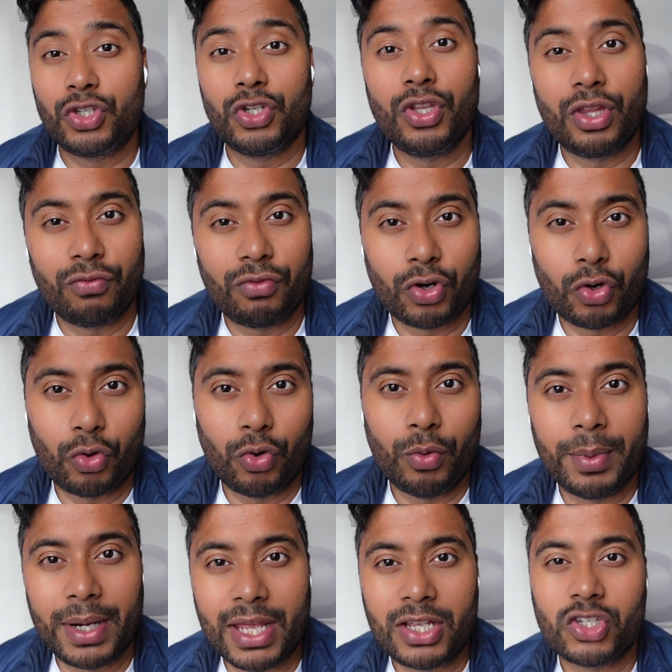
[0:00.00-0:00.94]
to the
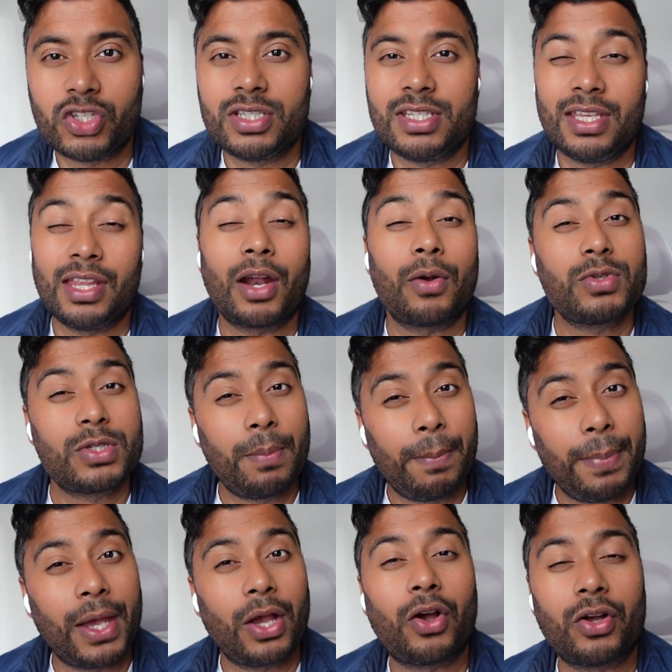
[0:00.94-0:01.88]
recruitment agency that I was a
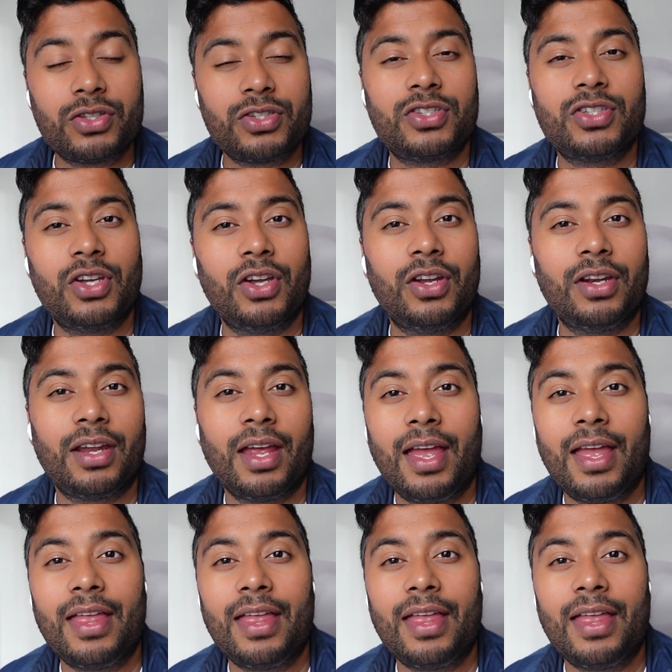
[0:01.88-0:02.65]
bit concerned